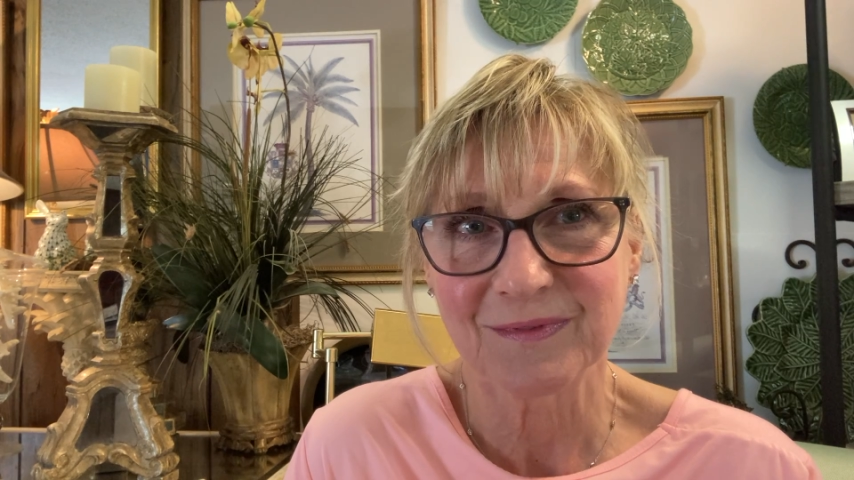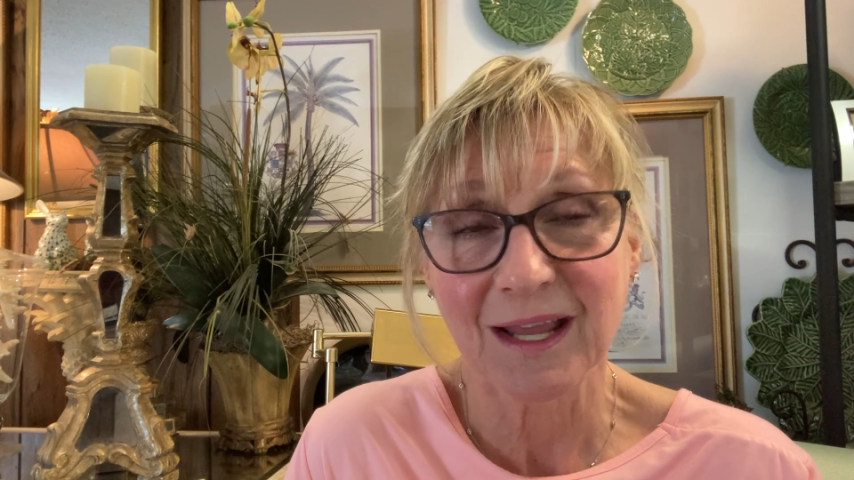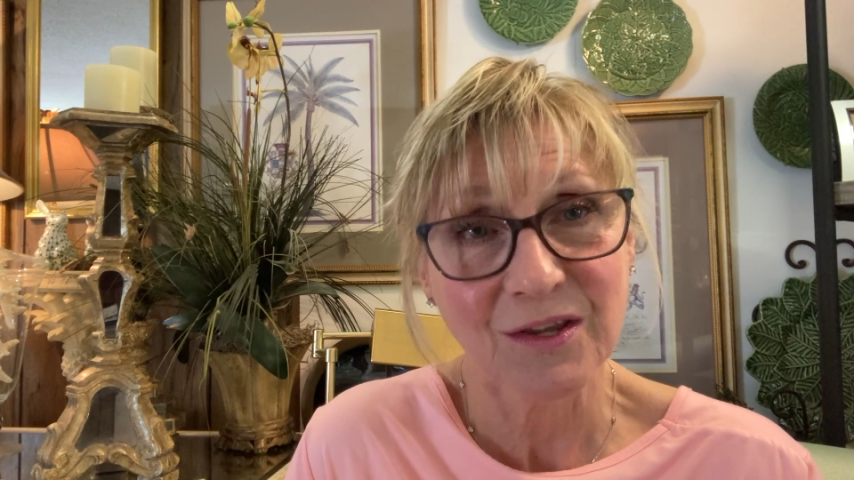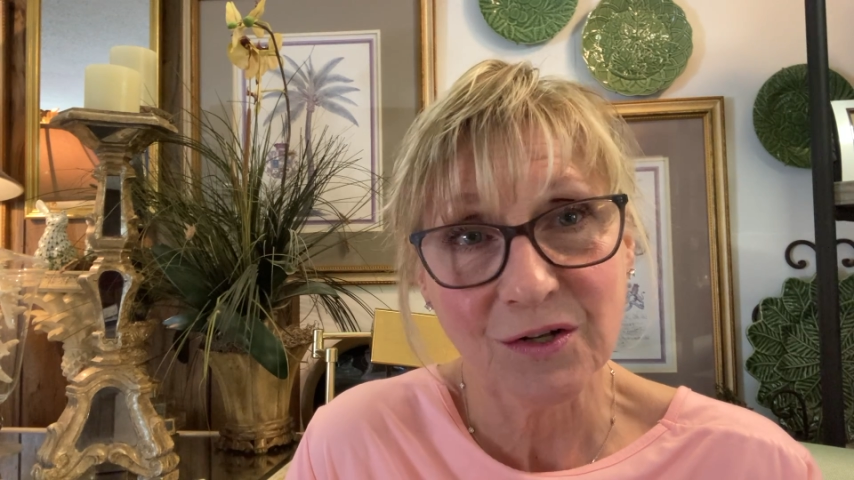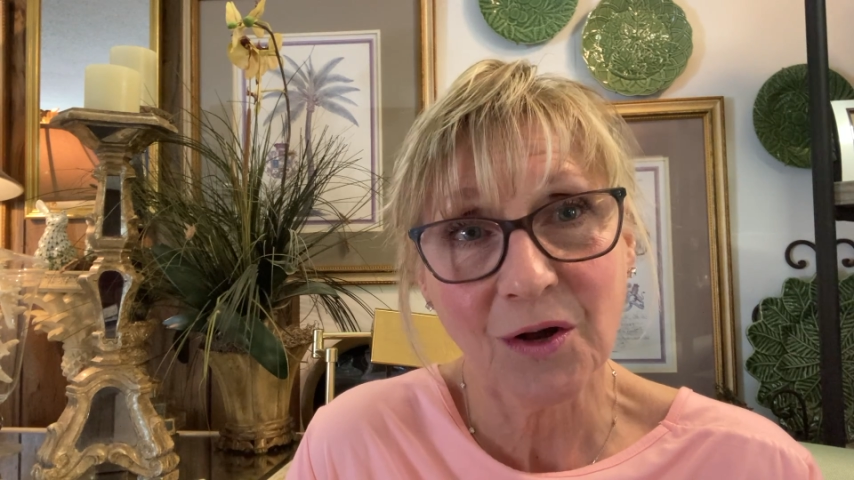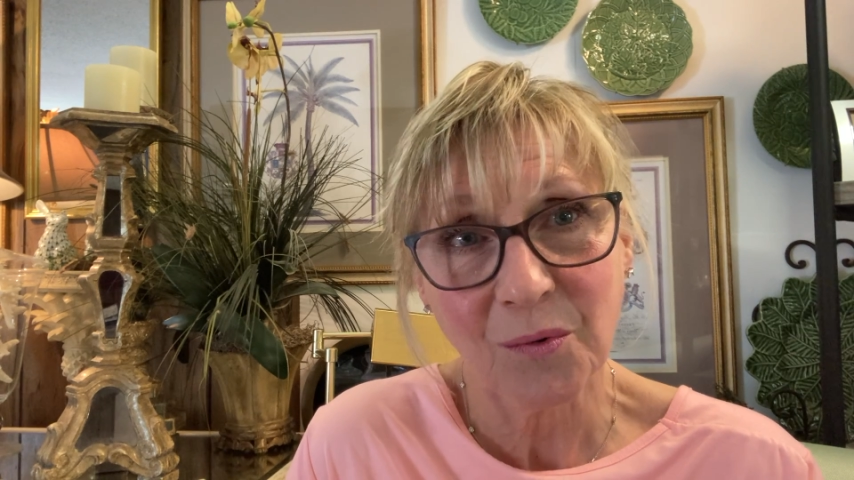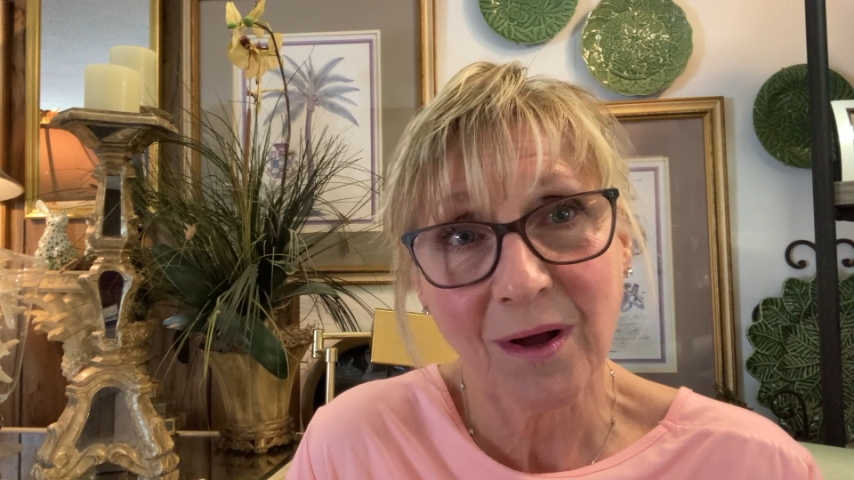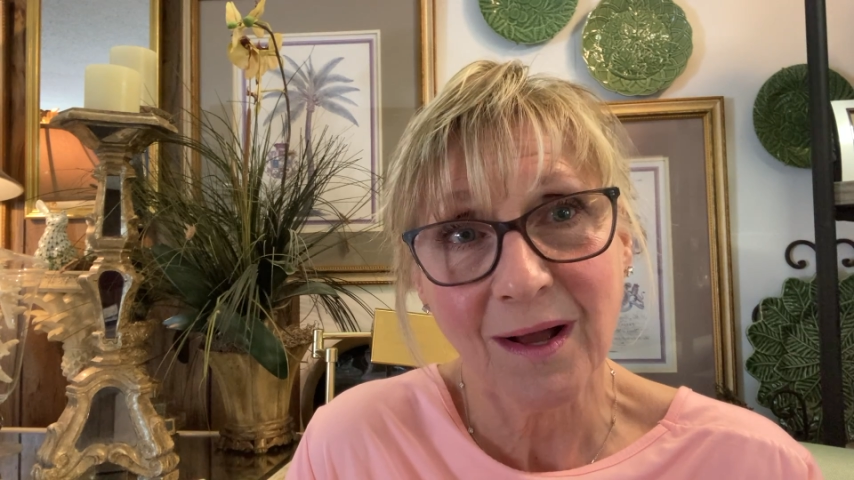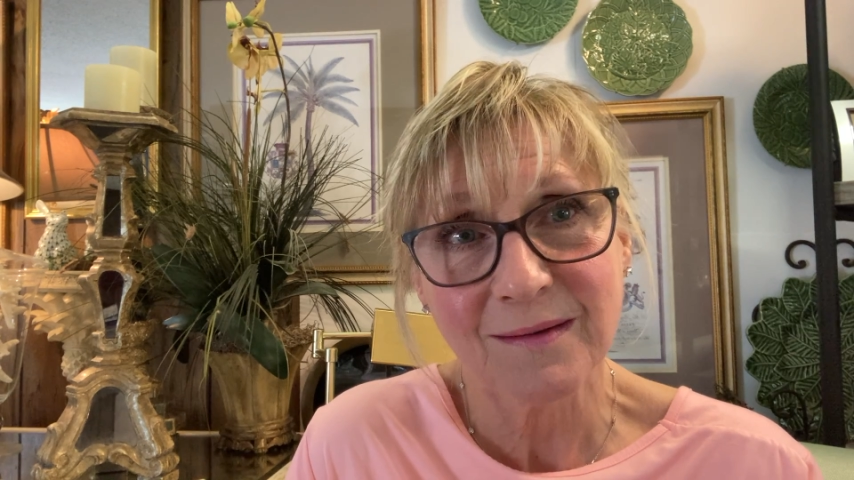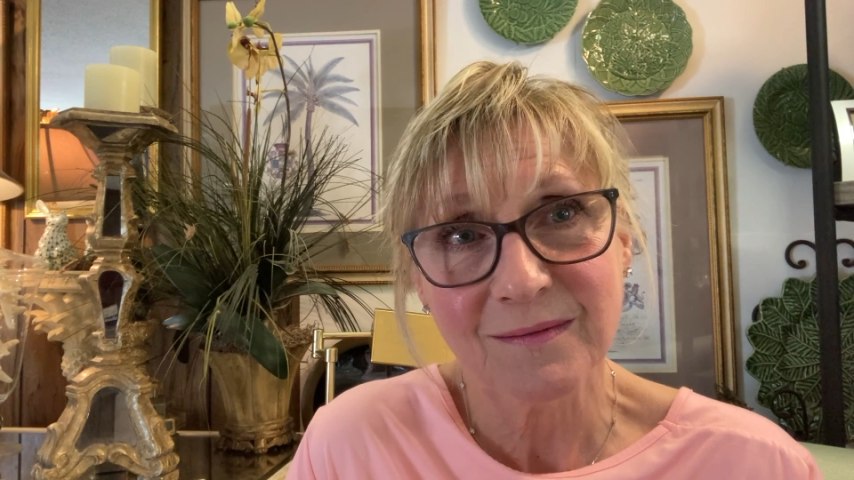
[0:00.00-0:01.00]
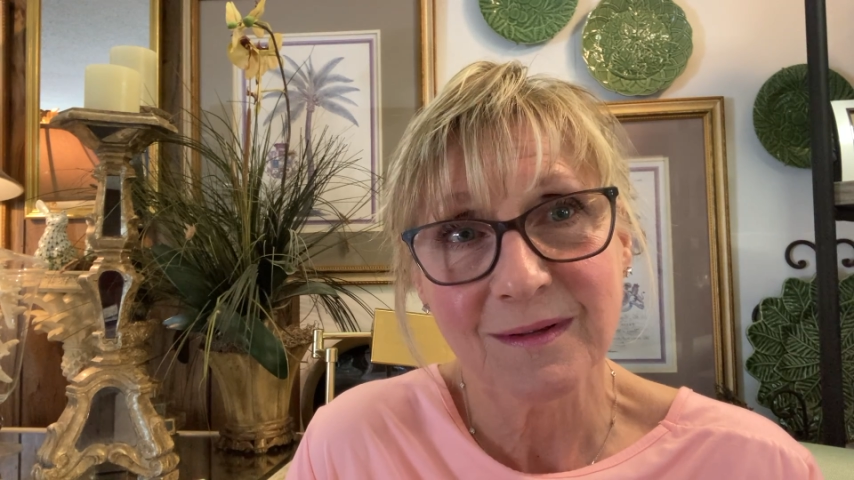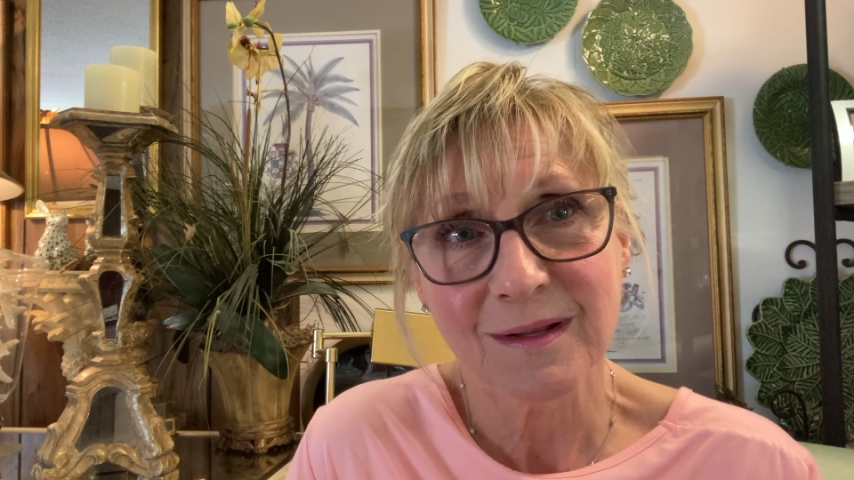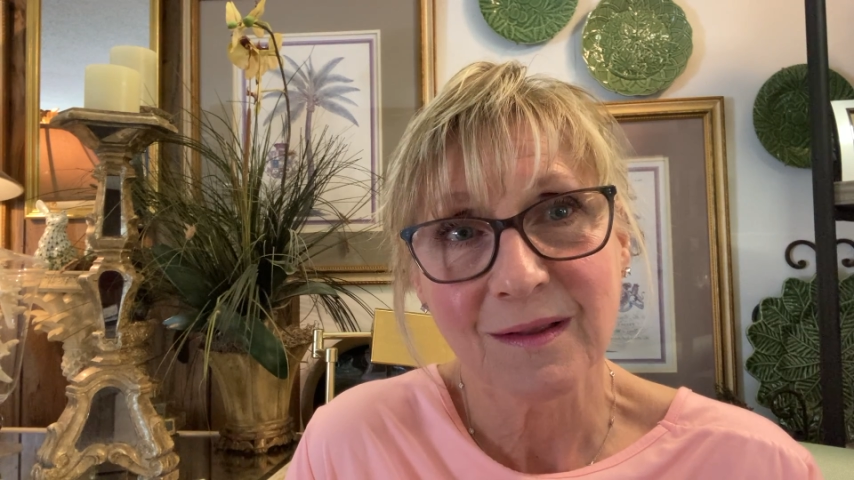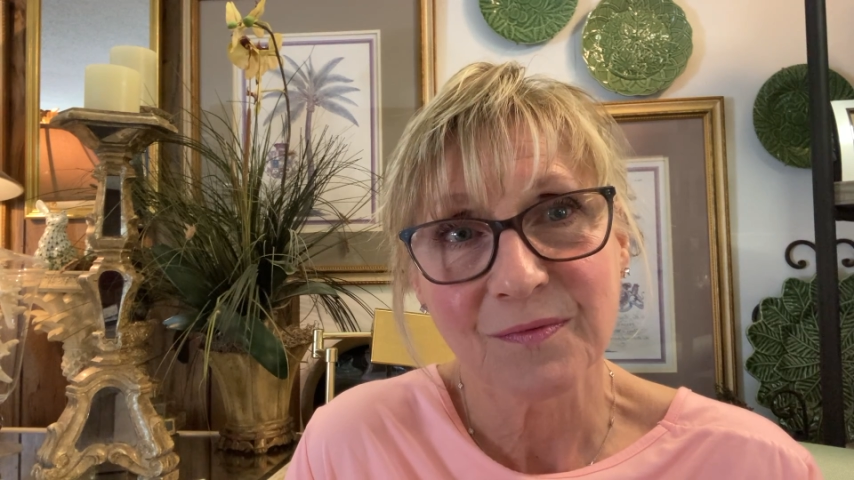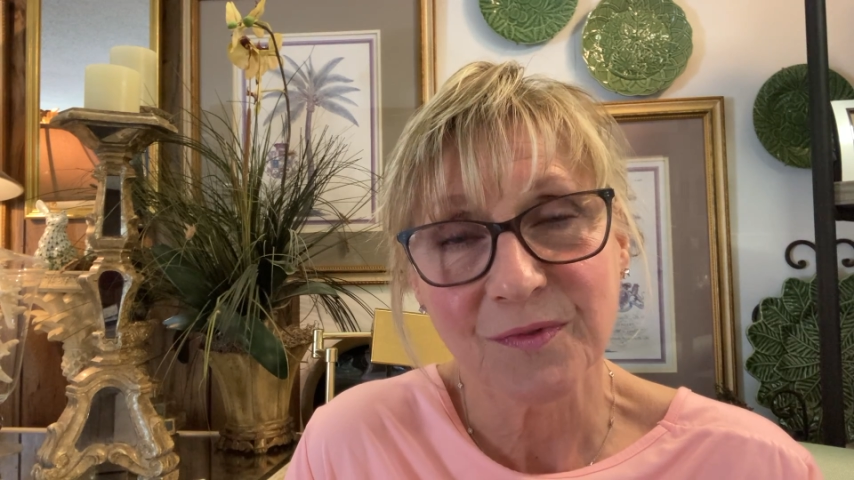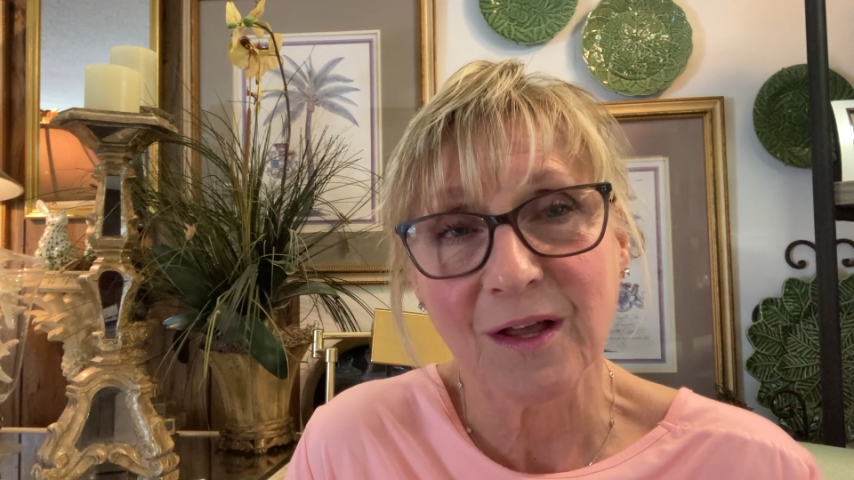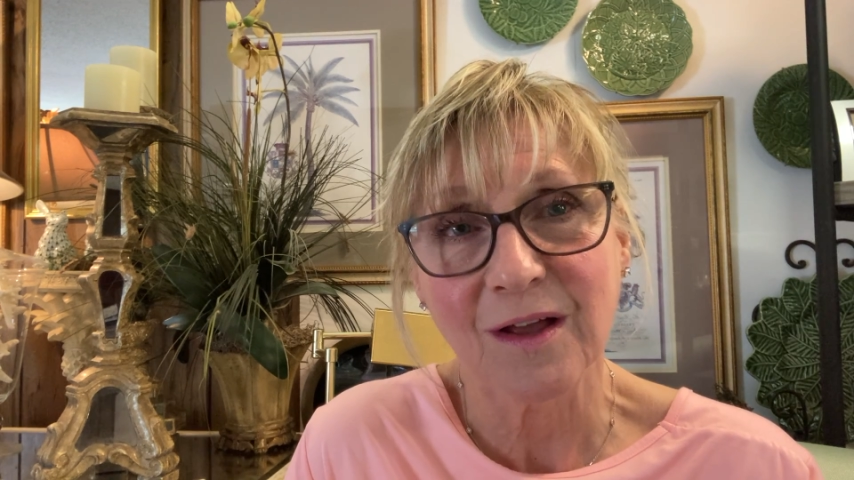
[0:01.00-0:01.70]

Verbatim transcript: And you know what? The